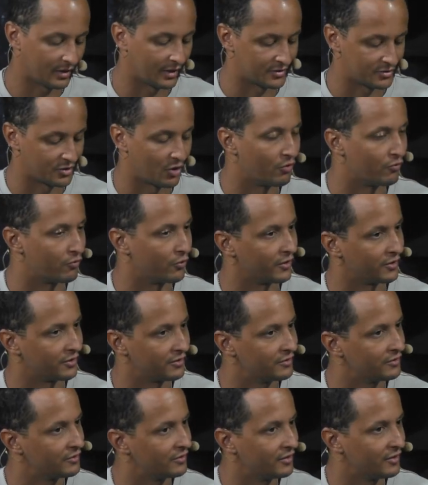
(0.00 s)
let's go for it,
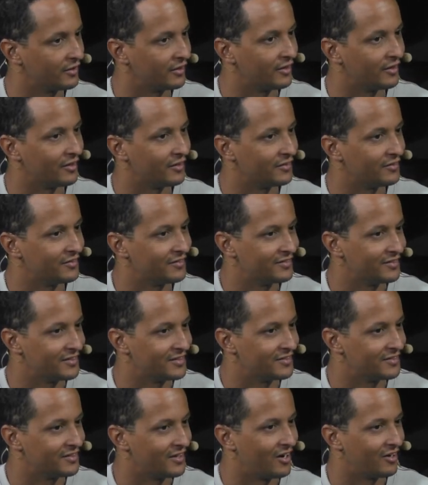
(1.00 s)

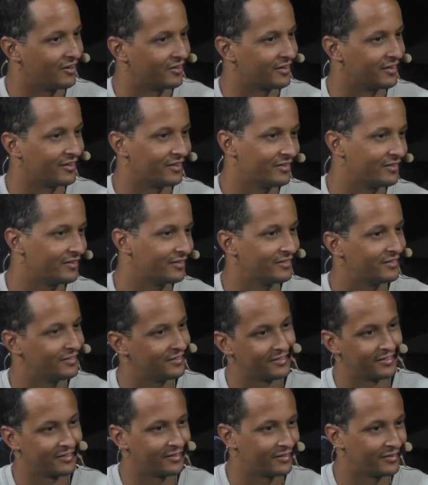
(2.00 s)
the hockey
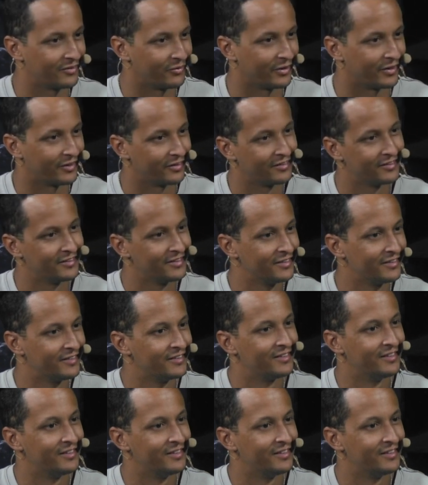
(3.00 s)
career?